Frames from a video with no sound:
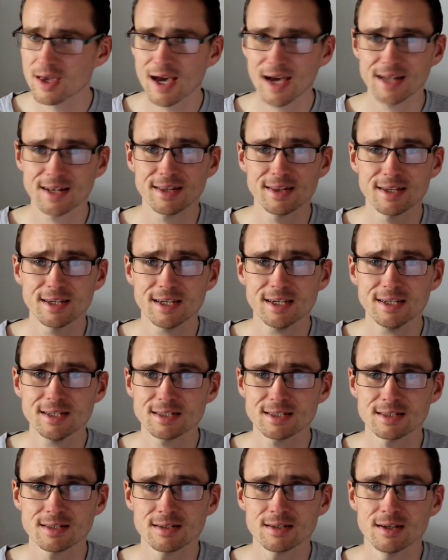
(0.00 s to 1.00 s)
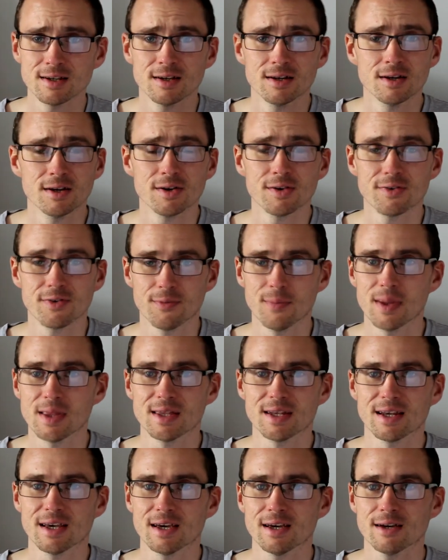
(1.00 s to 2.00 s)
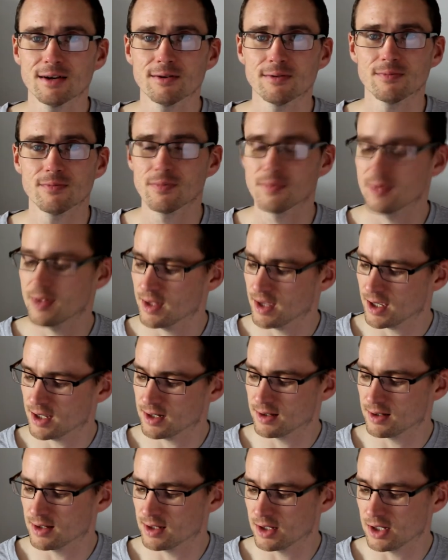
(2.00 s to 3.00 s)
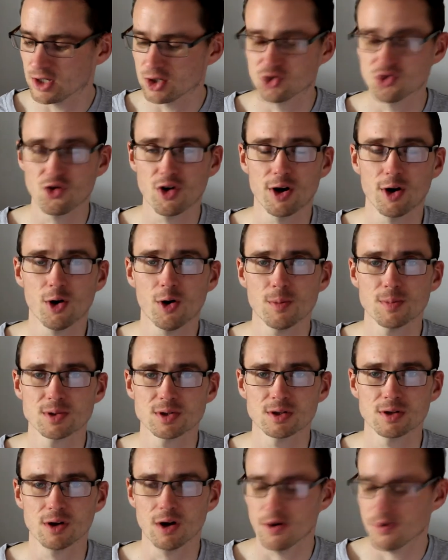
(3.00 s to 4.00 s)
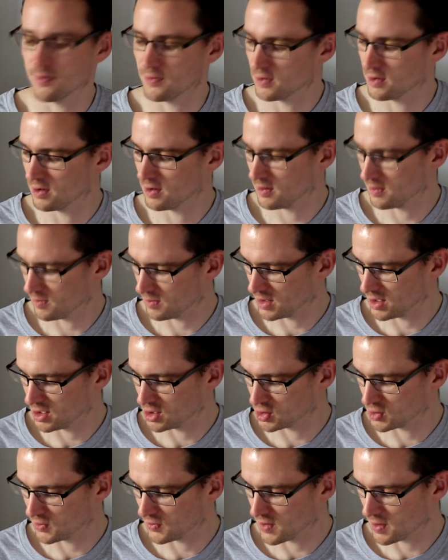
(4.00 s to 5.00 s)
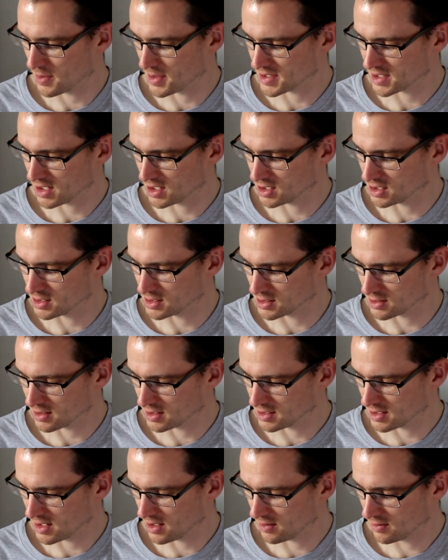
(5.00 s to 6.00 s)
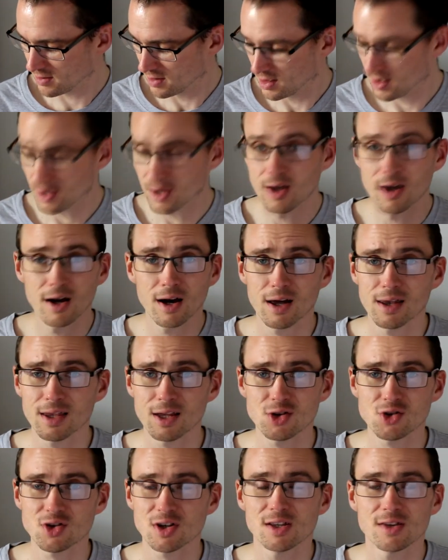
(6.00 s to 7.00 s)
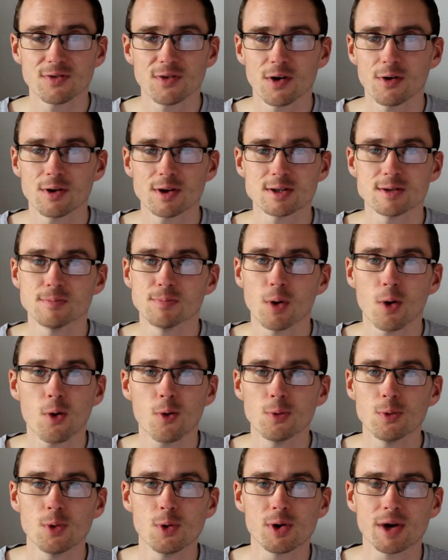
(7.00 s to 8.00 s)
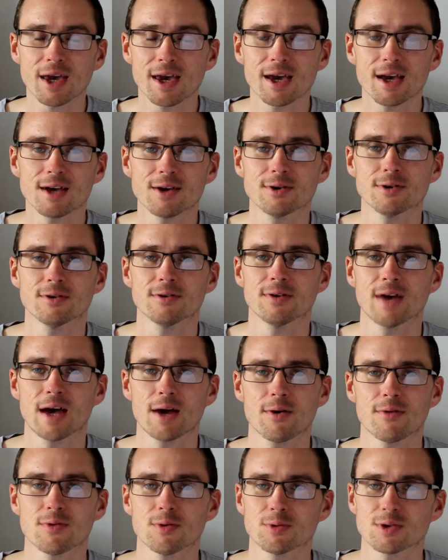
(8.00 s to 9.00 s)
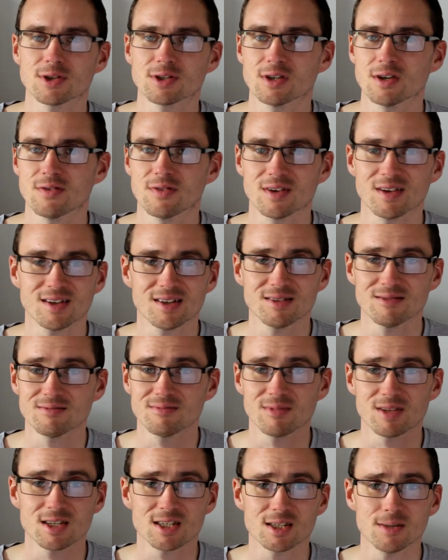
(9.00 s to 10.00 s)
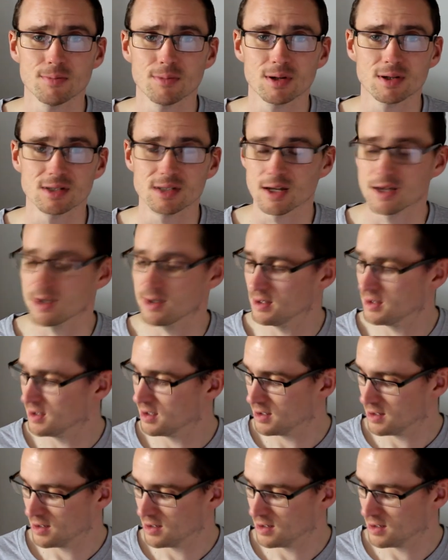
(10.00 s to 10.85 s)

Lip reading: Adding the yeast, fermenting it out. Adding the dry hops after the initial fermentation has died down. And then transferring it to bottle or keg or however you want to serve it. And as simple as that.